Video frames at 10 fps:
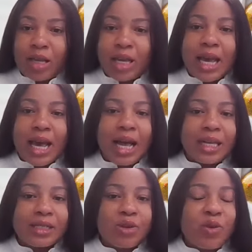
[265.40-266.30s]
He
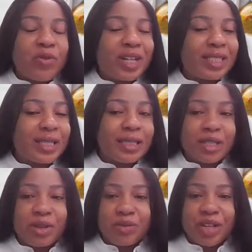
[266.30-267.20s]
has over 6
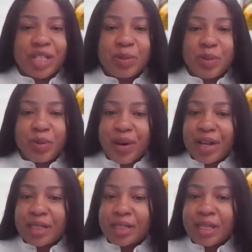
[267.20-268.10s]
years of
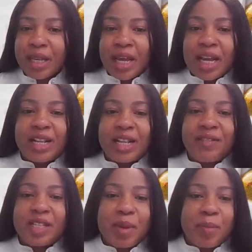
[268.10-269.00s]
experience in
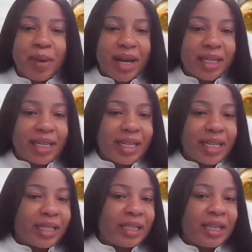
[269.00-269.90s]
investment
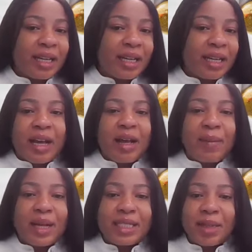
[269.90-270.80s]
banking,
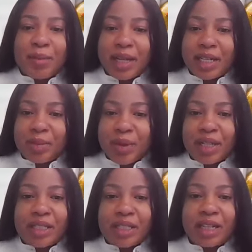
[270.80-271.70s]
asset
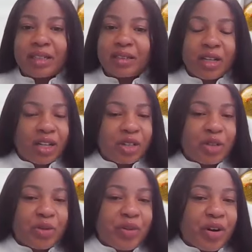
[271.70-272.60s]
management, and
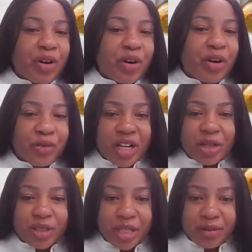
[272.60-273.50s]
the overall
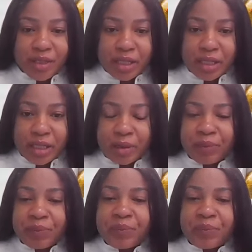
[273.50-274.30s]
financial services.